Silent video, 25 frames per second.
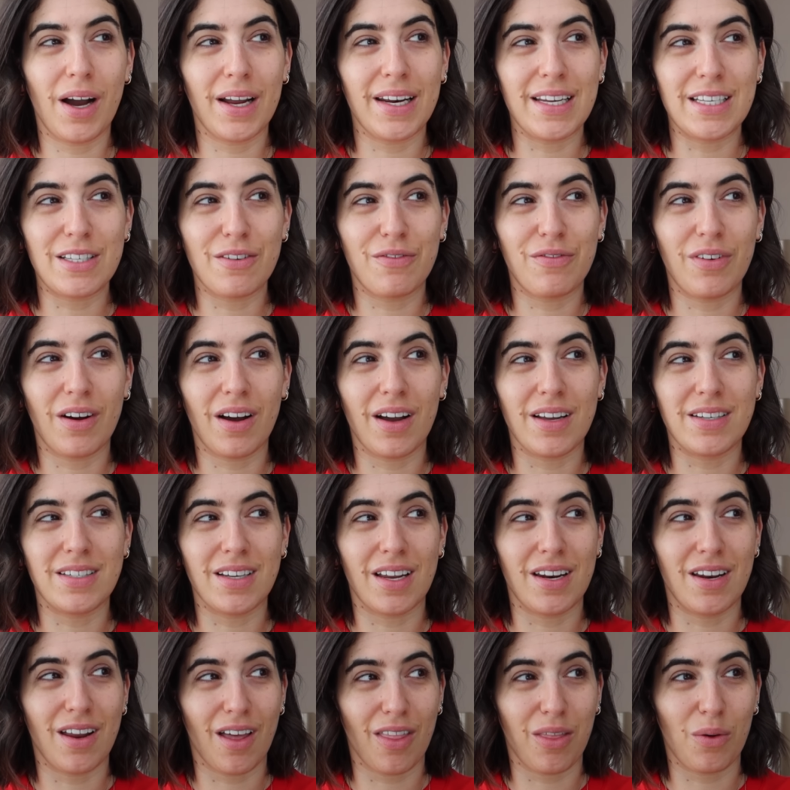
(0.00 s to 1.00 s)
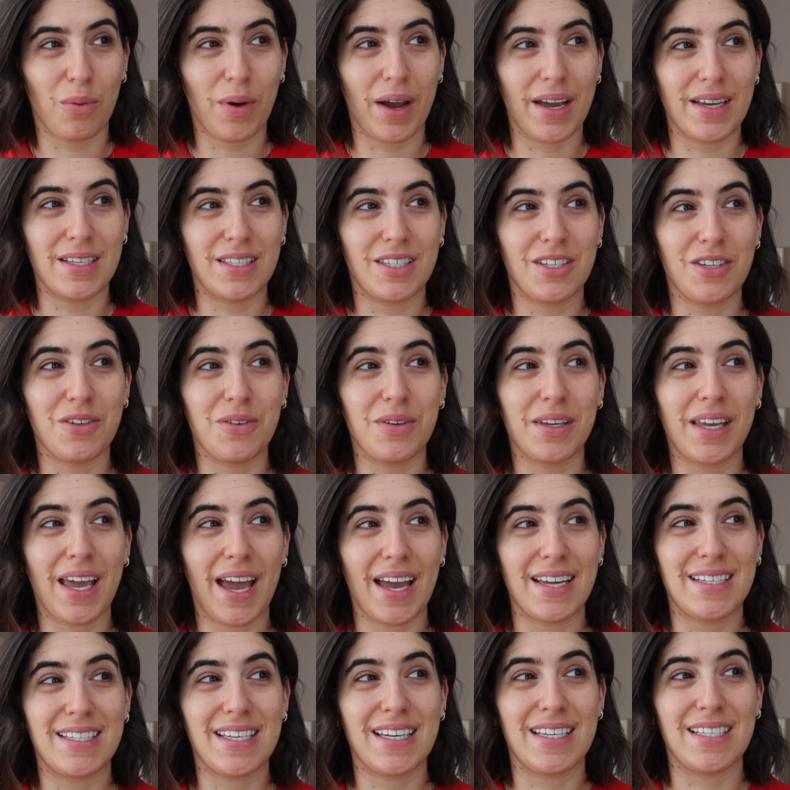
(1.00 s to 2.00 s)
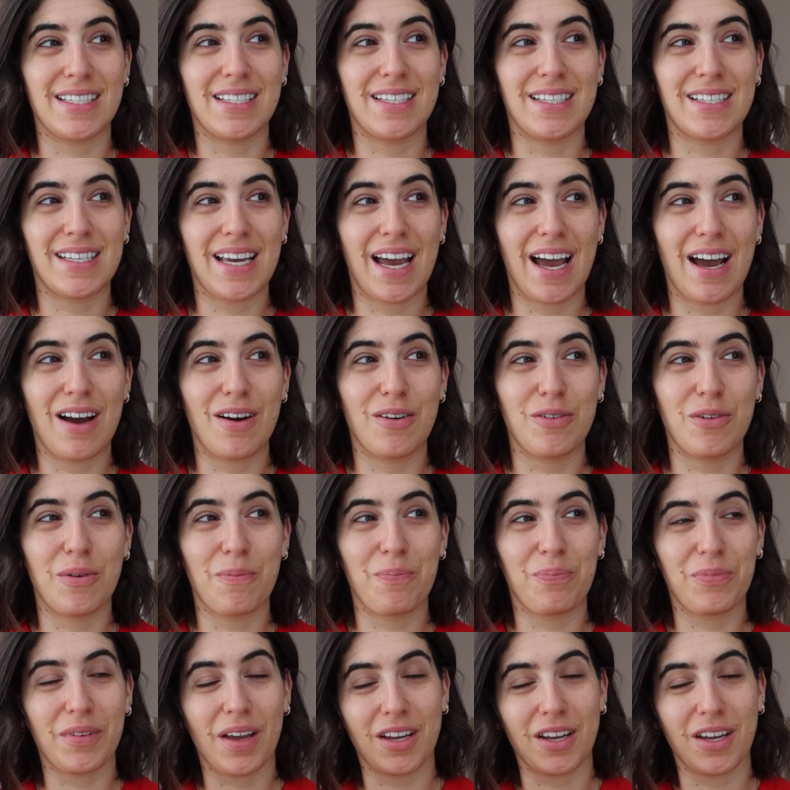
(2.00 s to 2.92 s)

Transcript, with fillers: I need to find another way to get into town.